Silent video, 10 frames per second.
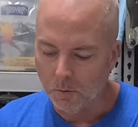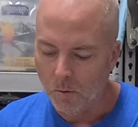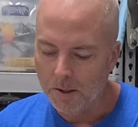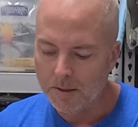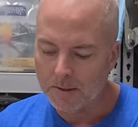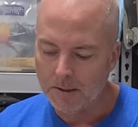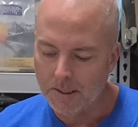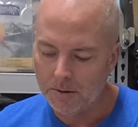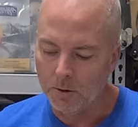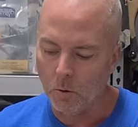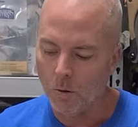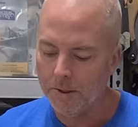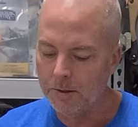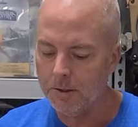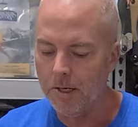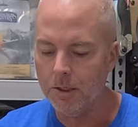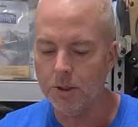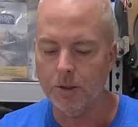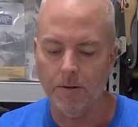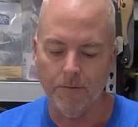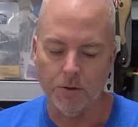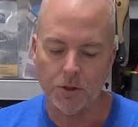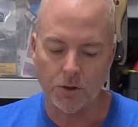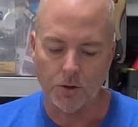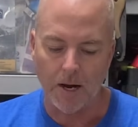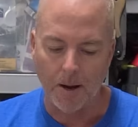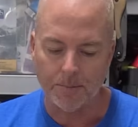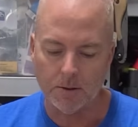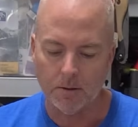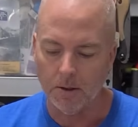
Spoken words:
One is I like the orientation of the straps.